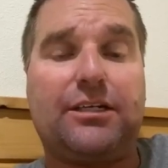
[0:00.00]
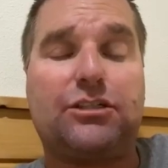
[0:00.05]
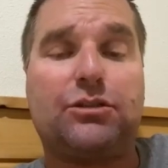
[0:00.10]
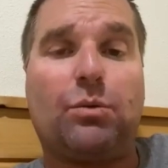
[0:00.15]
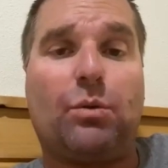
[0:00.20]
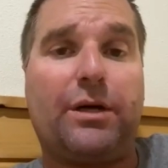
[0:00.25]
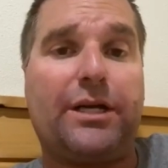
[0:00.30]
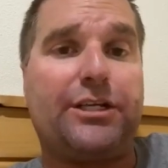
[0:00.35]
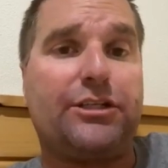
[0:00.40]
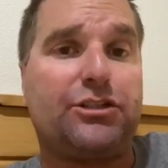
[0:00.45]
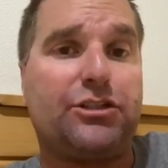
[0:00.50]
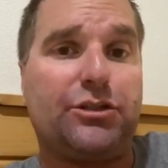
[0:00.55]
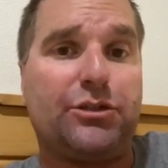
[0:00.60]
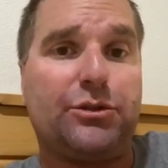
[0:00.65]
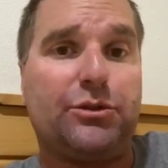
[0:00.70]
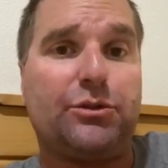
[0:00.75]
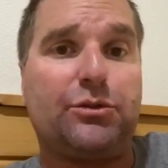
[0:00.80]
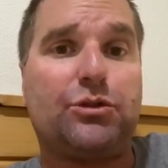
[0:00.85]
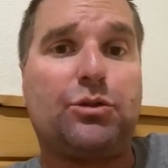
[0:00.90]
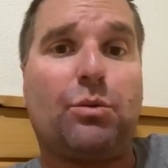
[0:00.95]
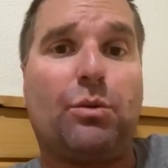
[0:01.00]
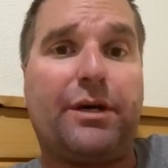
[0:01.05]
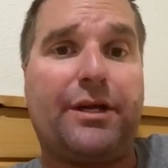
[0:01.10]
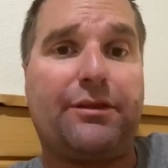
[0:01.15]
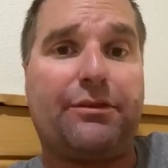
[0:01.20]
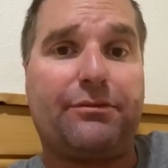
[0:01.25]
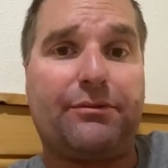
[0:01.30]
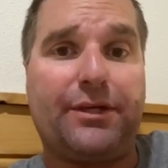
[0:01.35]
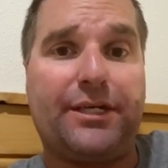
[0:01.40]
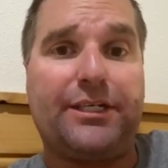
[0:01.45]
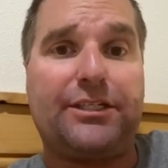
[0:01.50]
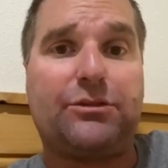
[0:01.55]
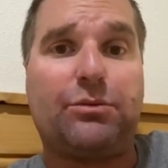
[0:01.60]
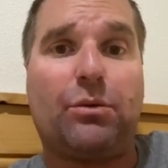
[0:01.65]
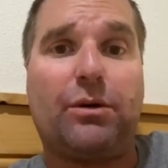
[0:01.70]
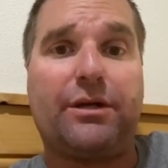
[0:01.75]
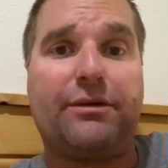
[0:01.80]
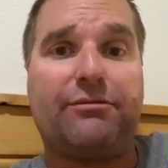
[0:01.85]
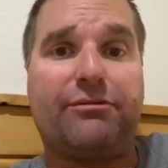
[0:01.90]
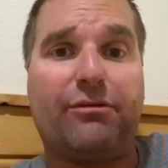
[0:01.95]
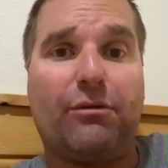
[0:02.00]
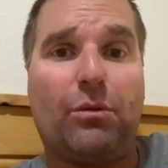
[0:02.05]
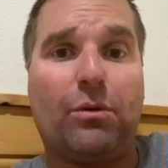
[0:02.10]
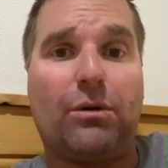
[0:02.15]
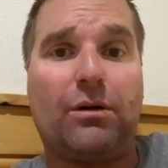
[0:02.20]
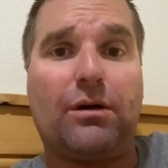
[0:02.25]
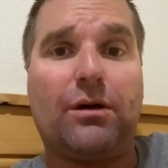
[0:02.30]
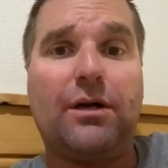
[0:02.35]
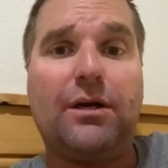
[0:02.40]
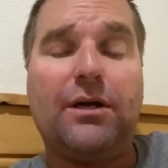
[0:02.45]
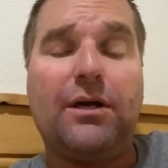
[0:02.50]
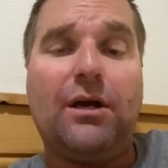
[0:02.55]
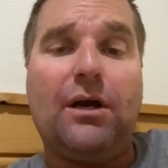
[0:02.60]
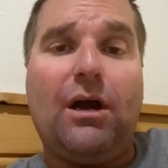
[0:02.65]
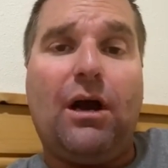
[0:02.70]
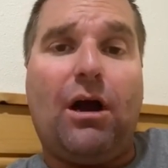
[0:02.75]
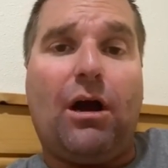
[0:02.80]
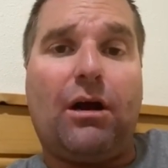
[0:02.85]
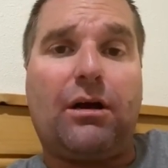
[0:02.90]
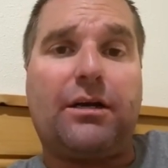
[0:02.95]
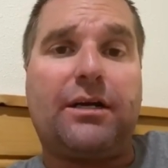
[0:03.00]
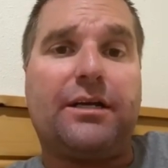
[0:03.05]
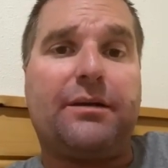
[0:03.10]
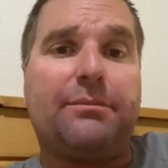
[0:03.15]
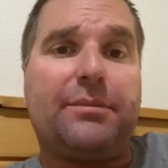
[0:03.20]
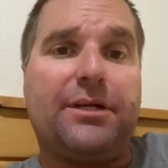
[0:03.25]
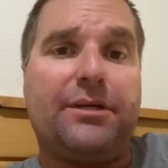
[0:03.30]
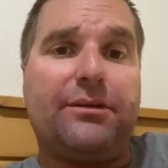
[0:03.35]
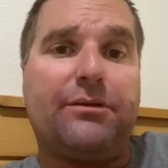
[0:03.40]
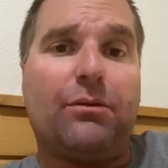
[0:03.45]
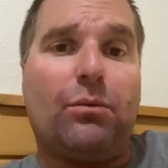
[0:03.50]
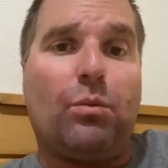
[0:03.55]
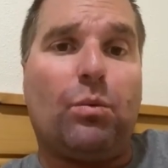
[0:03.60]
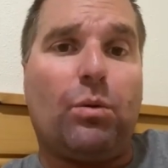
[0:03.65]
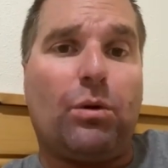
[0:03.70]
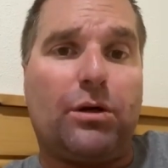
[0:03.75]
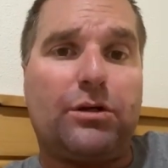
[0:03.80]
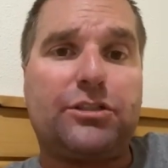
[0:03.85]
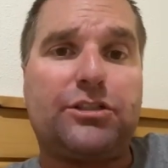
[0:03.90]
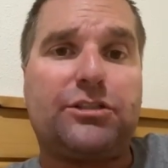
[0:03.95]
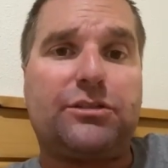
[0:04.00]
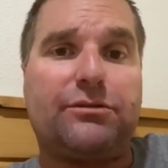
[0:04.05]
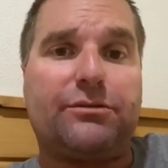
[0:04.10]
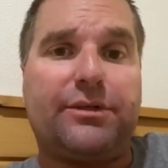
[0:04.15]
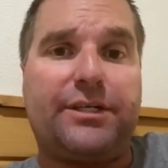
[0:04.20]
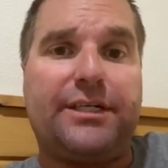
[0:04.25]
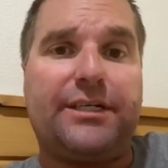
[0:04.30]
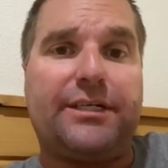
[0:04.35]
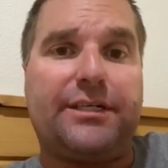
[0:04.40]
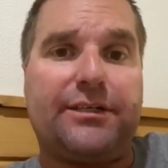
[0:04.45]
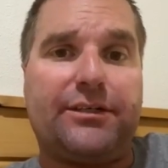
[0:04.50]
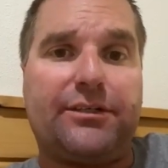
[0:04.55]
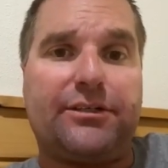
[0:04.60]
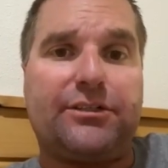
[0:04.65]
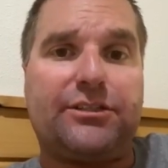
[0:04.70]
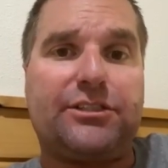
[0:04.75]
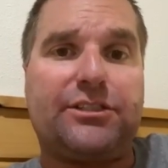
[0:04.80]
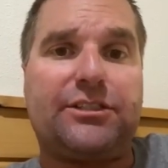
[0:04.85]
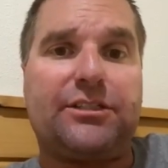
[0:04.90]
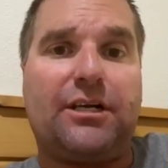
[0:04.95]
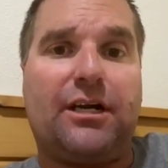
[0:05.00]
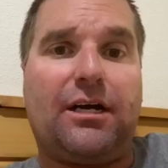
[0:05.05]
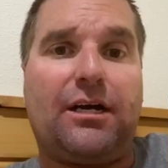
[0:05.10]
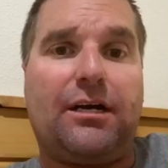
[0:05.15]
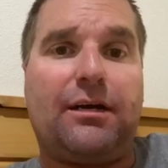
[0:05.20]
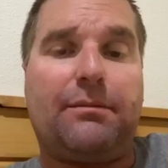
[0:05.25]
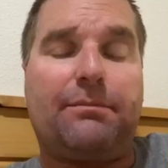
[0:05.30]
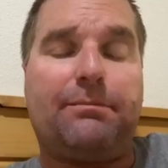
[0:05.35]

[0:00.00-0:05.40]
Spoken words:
22, 23, 24 are going to be the worst 3 years